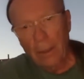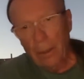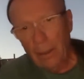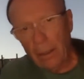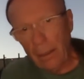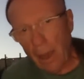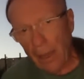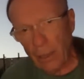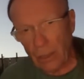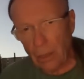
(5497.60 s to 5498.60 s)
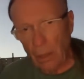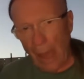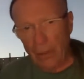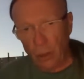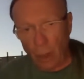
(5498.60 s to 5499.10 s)
and the
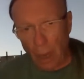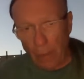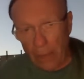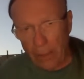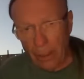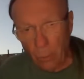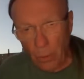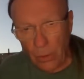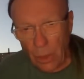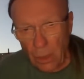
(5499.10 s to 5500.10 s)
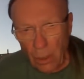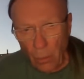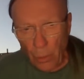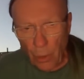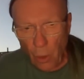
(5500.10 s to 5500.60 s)
last job I did was
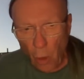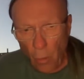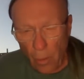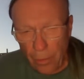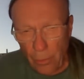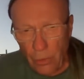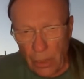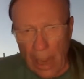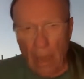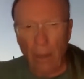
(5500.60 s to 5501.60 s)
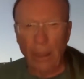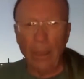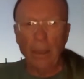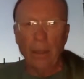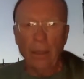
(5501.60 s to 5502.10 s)
when you go through Denali
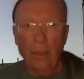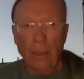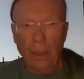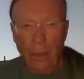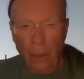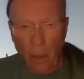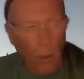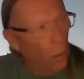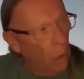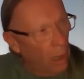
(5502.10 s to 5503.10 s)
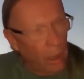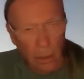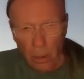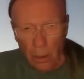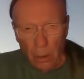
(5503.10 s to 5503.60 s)
and you go
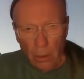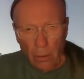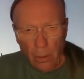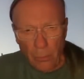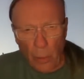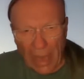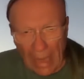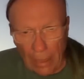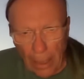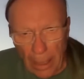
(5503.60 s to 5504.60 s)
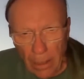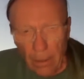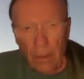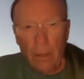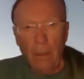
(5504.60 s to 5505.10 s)
through Healy,
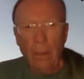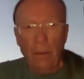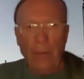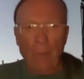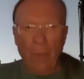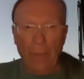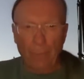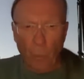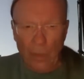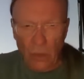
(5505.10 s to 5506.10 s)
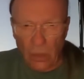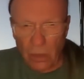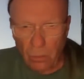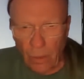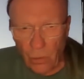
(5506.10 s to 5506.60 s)
that big
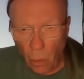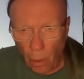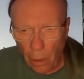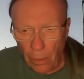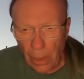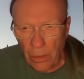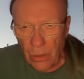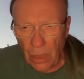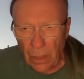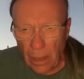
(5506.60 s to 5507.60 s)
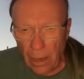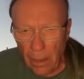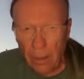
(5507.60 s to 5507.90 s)
Princess Resort that you see there.